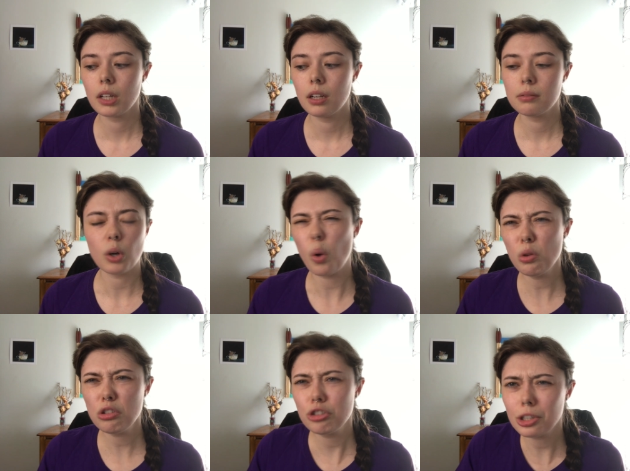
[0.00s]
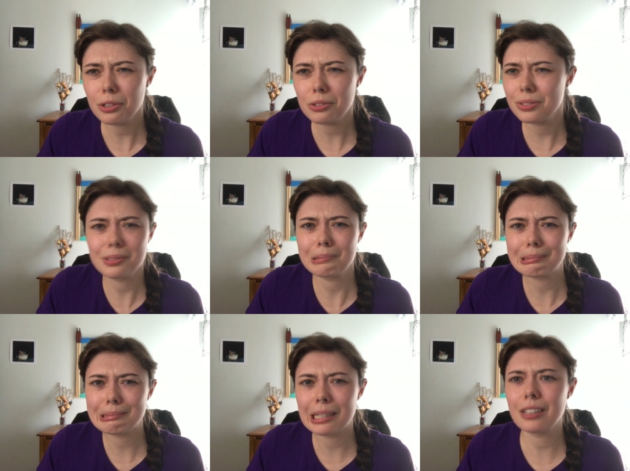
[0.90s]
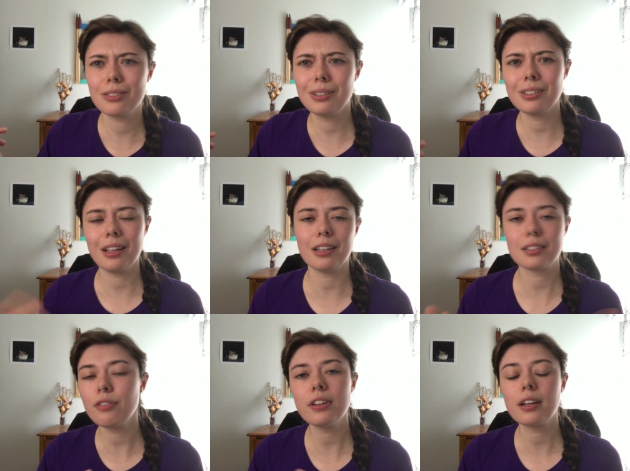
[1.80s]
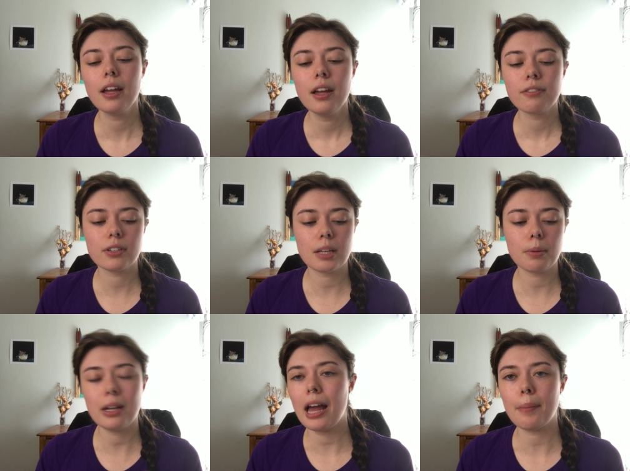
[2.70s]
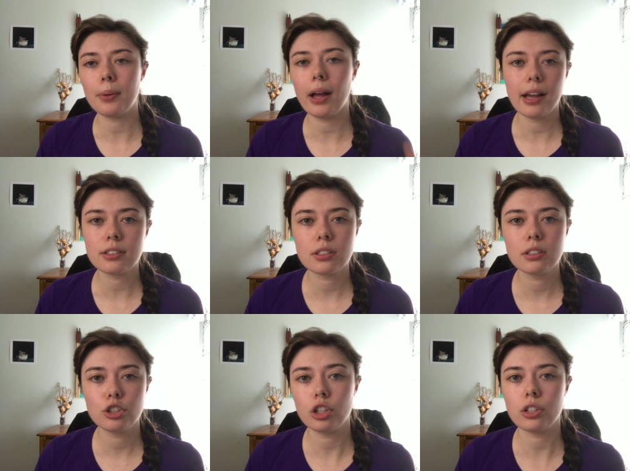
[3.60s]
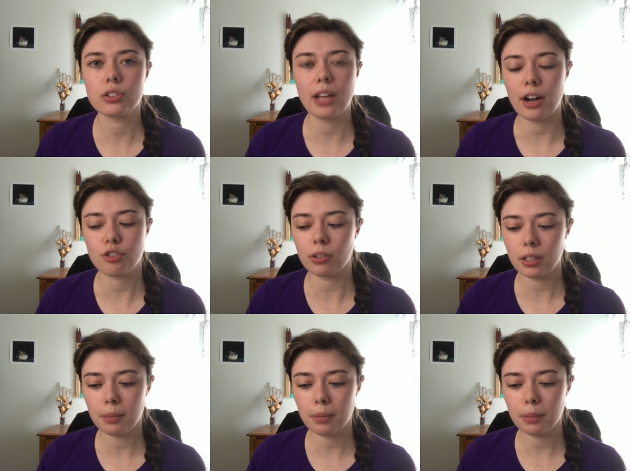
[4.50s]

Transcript: whole sugars, I guess you could say, like stuff like, for example, an apple has sugars naturally,